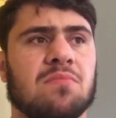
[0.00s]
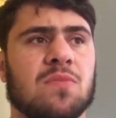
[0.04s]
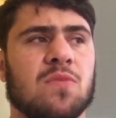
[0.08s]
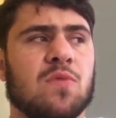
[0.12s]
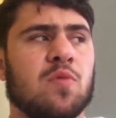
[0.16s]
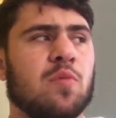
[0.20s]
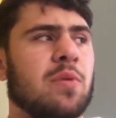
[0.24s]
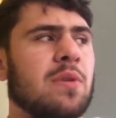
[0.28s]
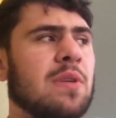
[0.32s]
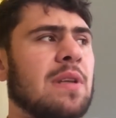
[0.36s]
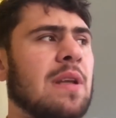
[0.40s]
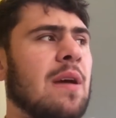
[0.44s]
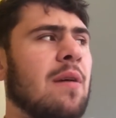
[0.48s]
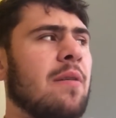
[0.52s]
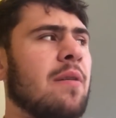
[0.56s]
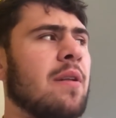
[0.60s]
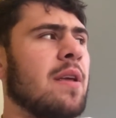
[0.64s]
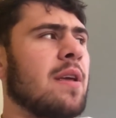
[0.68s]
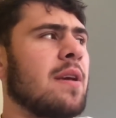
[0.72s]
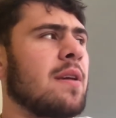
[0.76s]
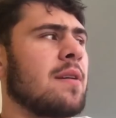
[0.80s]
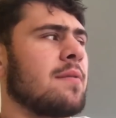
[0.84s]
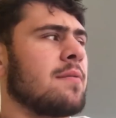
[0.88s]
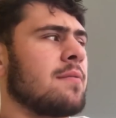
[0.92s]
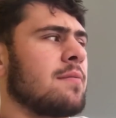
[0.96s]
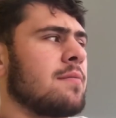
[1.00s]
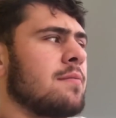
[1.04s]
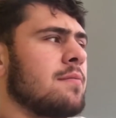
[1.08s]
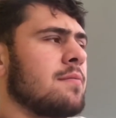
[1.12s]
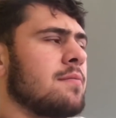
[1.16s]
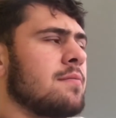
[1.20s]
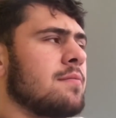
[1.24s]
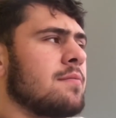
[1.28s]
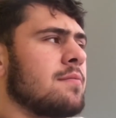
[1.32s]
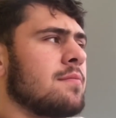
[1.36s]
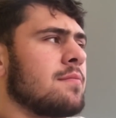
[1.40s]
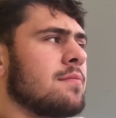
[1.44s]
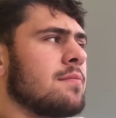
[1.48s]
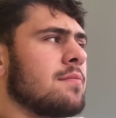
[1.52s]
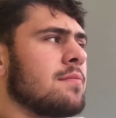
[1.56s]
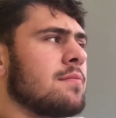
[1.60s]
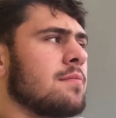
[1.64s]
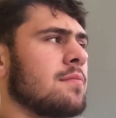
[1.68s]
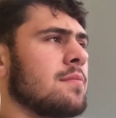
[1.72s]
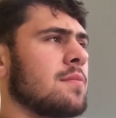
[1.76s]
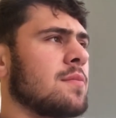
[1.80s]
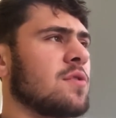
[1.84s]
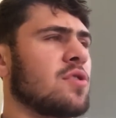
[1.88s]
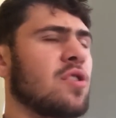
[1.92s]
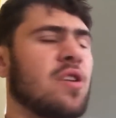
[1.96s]
Just been down here,
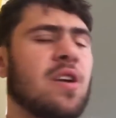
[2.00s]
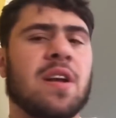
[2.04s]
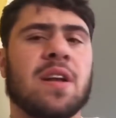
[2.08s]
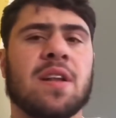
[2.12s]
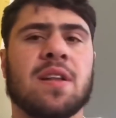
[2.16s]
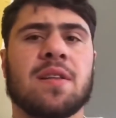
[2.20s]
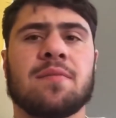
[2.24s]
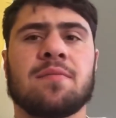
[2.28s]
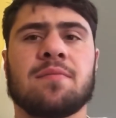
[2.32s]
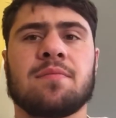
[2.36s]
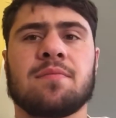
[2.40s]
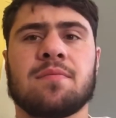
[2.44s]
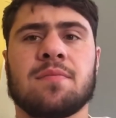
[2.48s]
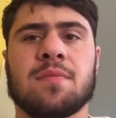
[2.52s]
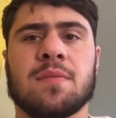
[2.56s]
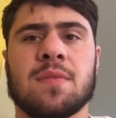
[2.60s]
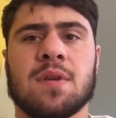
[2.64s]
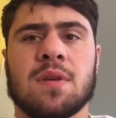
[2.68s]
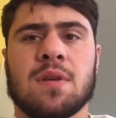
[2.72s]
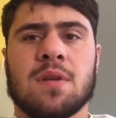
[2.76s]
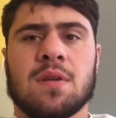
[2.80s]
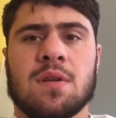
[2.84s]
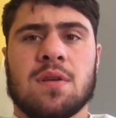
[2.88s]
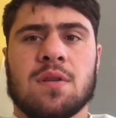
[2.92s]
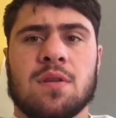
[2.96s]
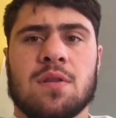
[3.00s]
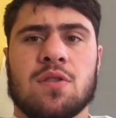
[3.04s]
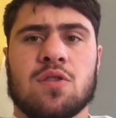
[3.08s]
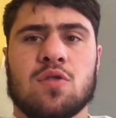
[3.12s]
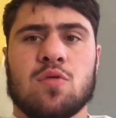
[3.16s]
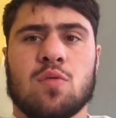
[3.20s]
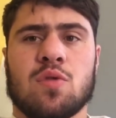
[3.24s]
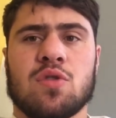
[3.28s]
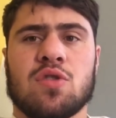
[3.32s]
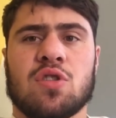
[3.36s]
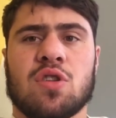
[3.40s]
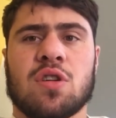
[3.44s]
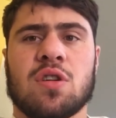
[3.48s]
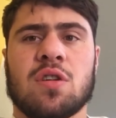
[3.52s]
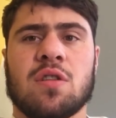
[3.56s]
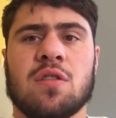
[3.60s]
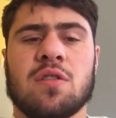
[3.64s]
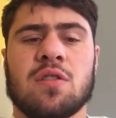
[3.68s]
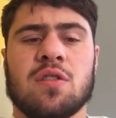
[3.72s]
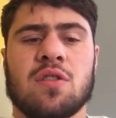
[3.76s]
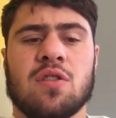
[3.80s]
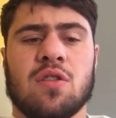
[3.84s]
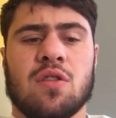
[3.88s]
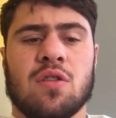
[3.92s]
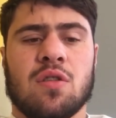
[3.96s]
training. Someone's knocking at the
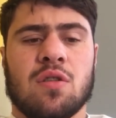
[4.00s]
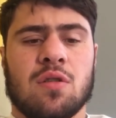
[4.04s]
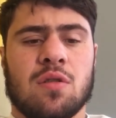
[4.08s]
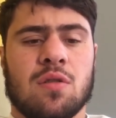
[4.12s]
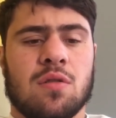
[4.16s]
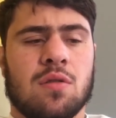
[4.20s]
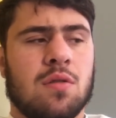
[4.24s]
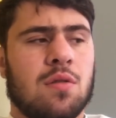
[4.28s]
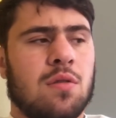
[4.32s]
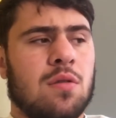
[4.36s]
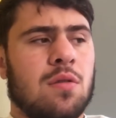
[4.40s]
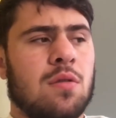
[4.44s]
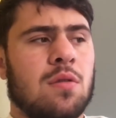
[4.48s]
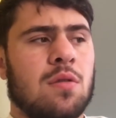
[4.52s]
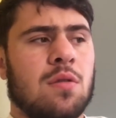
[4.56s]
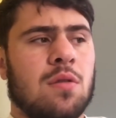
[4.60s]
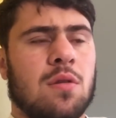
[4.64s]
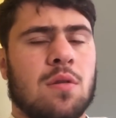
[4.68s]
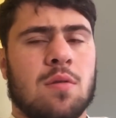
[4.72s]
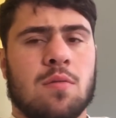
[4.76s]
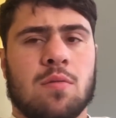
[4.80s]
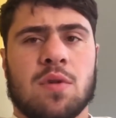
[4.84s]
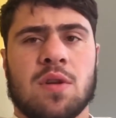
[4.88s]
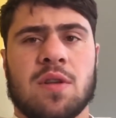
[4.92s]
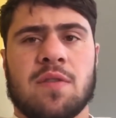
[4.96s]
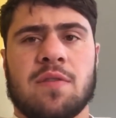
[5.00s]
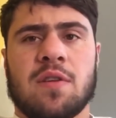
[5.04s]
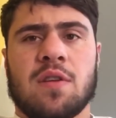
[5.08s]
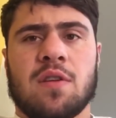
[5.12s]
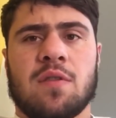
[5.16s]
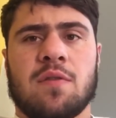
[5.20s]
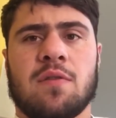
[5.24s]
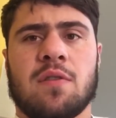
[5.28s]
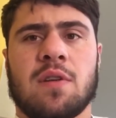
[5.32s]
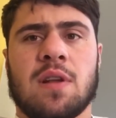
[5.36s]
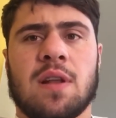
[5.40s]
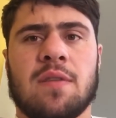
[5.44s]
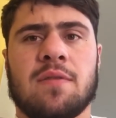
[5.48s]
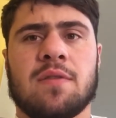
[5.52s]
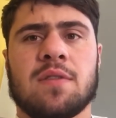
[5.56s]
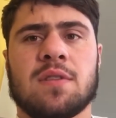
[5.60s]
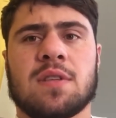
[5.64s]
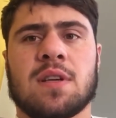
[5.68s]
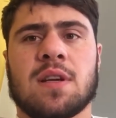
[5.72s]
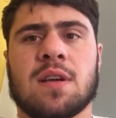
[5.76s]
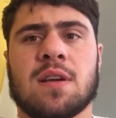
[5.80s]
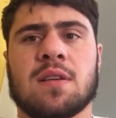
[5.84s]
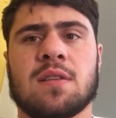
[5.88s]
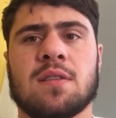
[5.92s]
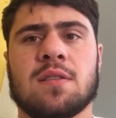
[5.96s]
door. I want to give it another 11
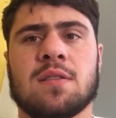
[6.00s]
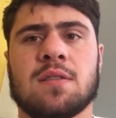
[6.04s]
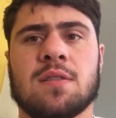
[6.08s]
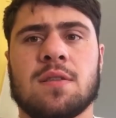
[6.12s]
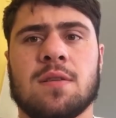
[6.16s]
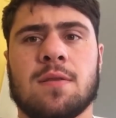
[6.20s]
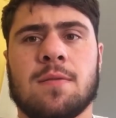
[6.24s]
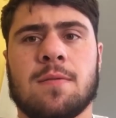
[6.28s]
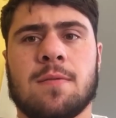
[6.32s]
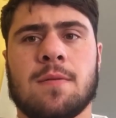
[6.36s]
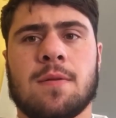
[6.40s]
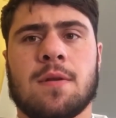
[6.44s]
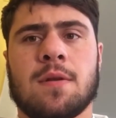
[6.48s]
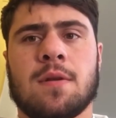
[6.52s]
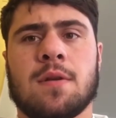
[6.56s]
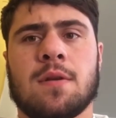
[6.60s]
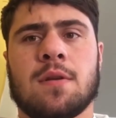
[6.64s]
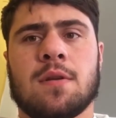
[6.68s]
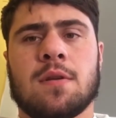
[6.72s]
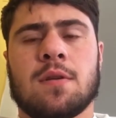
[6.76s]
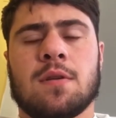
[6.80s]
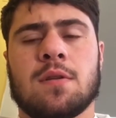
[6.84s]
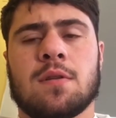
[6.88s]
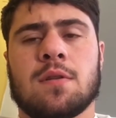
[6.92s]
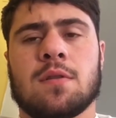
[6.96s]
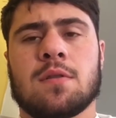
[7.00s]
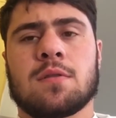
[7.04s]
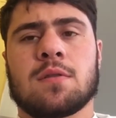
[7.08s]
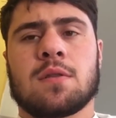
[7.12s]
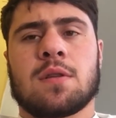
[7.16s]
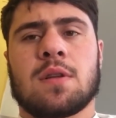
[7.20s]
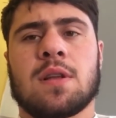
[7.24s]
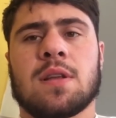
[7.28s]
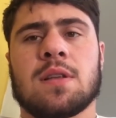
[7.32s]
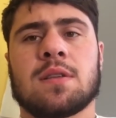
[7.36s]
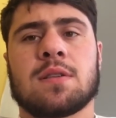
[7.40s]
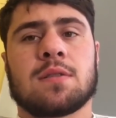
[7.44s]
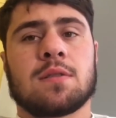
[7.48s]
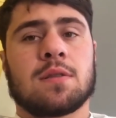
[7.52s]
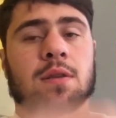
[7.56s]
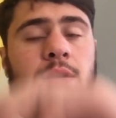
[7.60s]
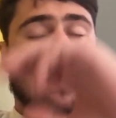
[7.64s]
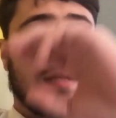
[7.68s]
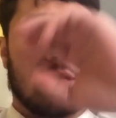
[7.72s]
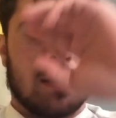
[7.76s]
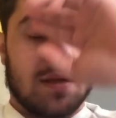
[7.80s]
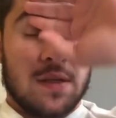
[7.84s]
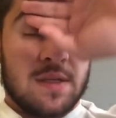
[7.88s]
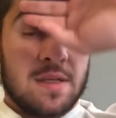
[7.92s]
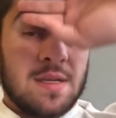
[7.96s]
seconds. I like
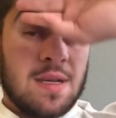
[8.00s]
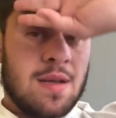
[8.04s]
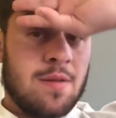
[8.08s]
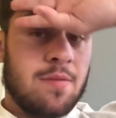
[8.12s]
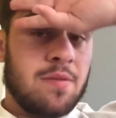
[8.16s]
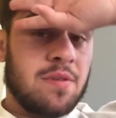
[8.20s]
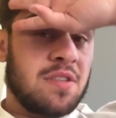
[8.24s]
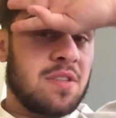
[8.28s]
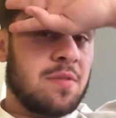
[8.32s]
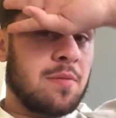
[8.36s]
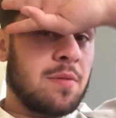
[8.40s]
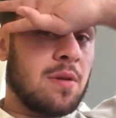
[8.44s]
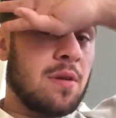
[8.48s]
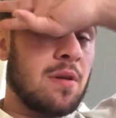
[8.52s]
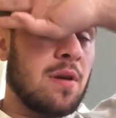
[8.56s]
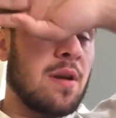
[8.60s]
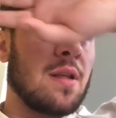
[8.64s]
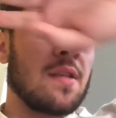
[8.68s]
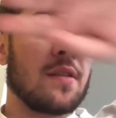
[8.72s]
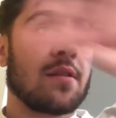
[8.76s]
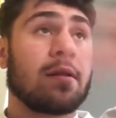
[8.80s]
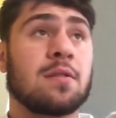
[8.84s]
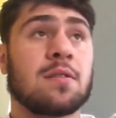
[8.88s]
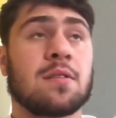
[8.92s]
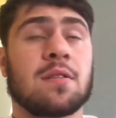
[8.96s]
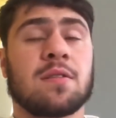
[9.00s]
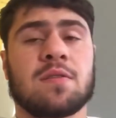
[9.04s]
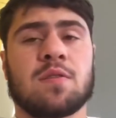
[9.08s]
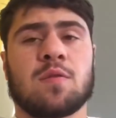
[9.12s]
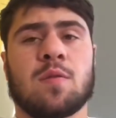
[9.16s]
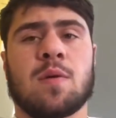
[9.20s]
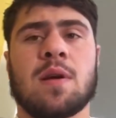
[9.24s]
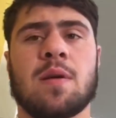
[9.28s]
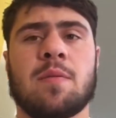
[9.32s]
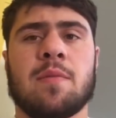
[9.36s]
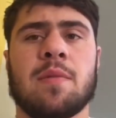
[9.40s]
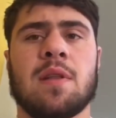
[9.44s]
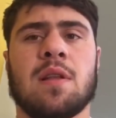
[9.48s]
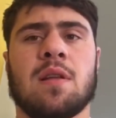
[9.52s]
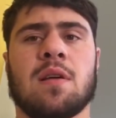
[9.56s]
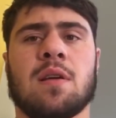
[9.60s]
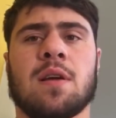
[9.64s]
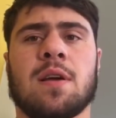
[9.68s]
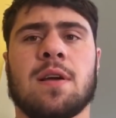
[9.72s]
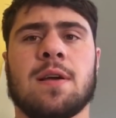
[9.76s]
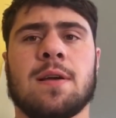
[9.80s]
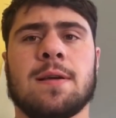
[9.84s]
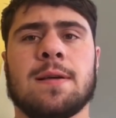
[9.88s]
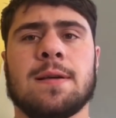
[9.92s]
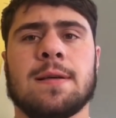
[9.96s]
the timing to be correct. I have to wait a bit
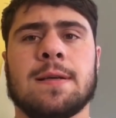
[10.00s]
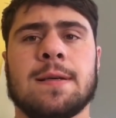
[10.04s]
longer.